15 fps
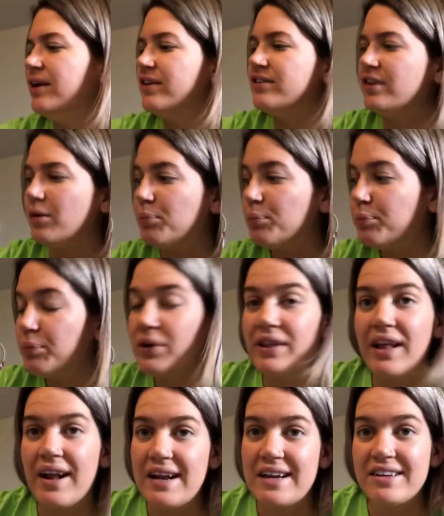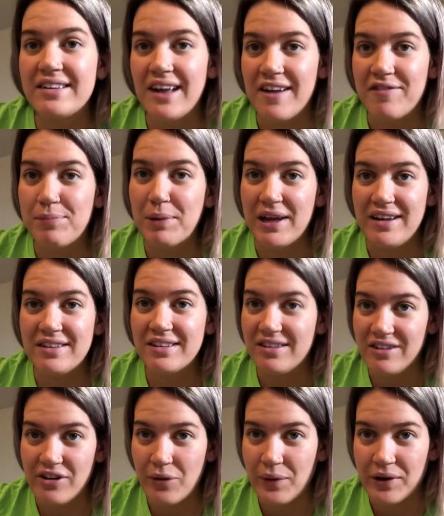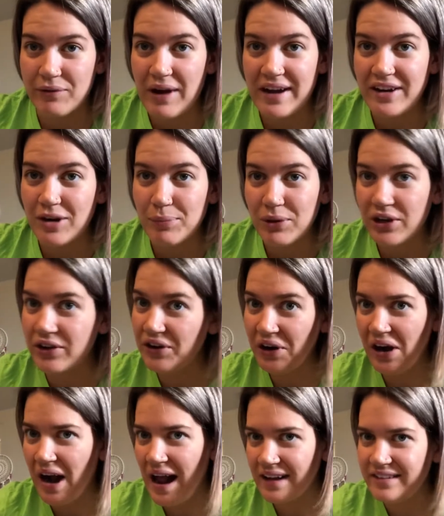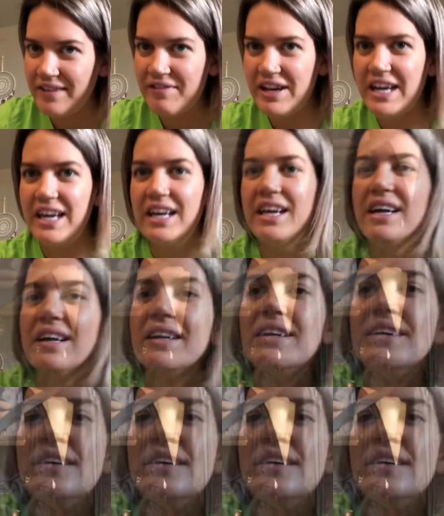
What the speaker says: So put that in a safe place, because you don't want to wreck your book or your activity. That's